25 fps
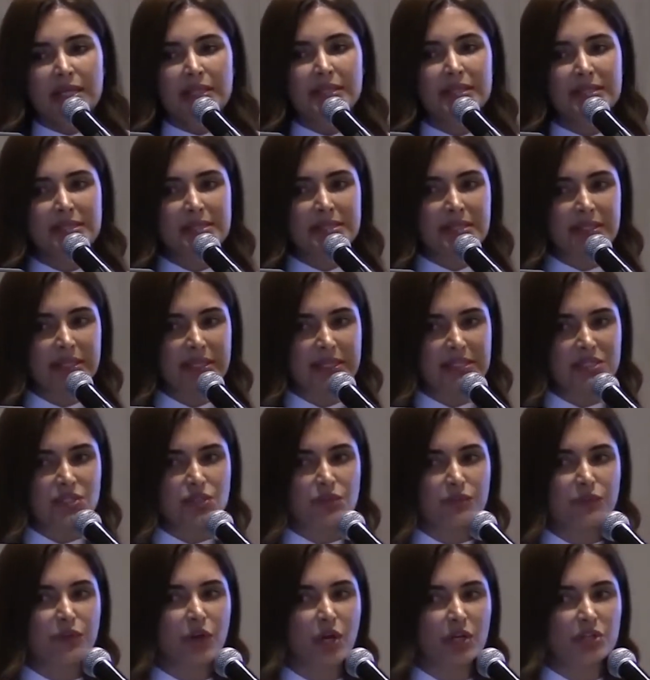This is a
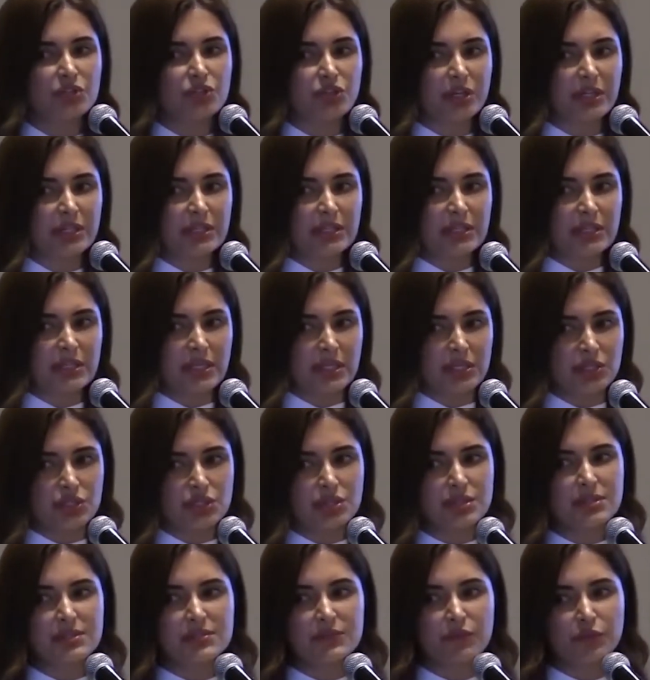list of
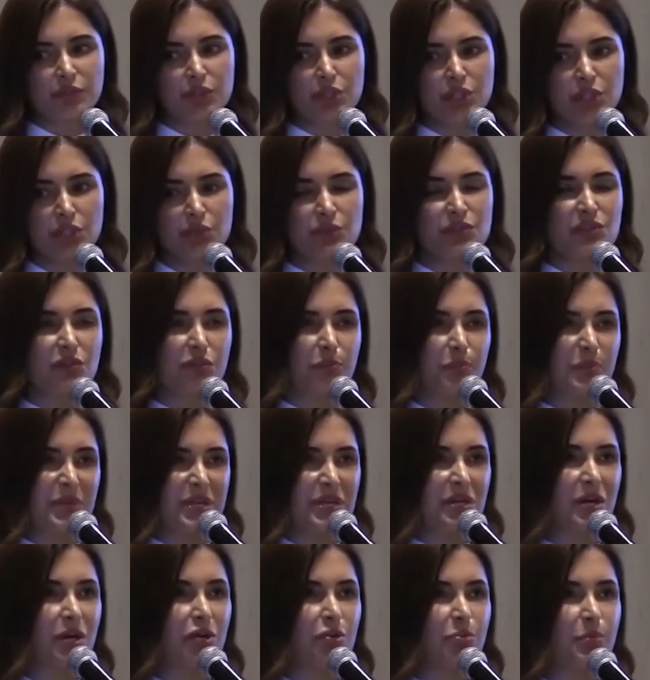contraindications for the use of
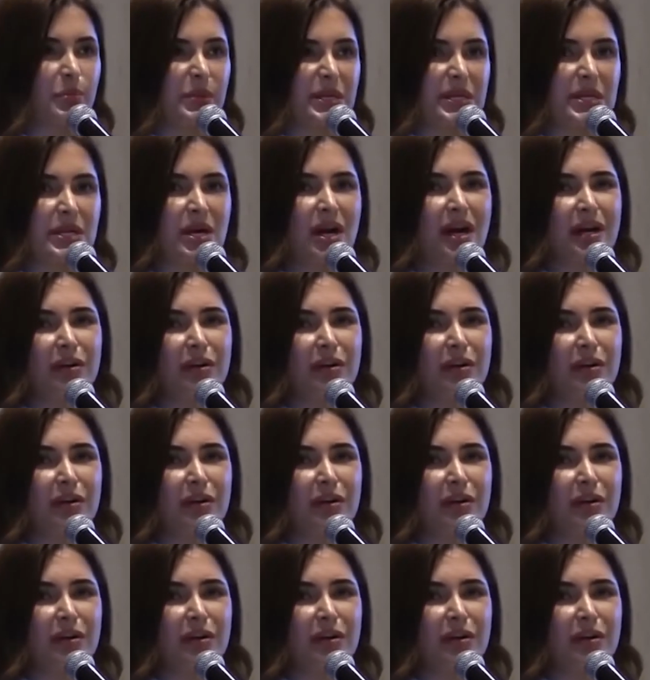PRP.